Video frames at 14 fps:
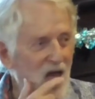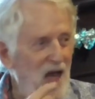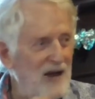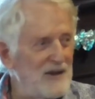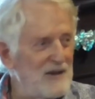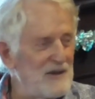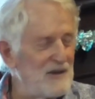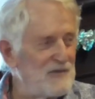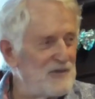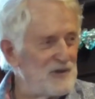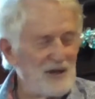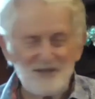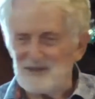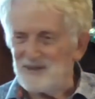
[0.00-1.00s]
And if you
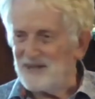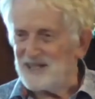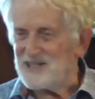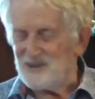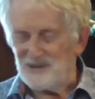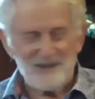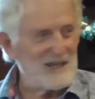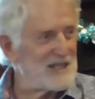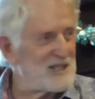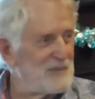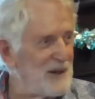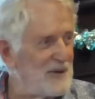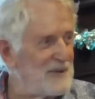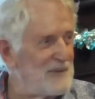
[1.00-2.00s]
go to the next one, thanks,
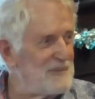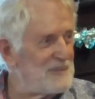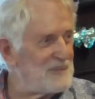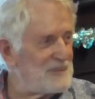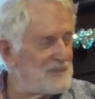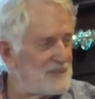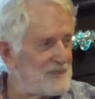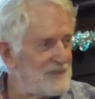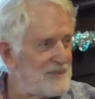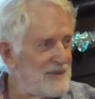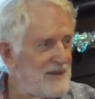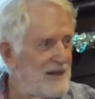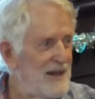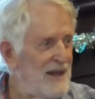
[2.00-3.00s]
Marion,
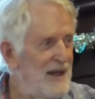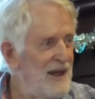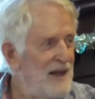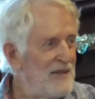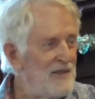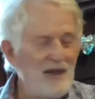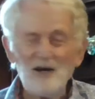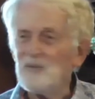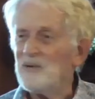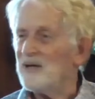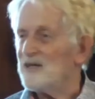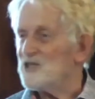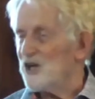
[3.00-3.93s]
that one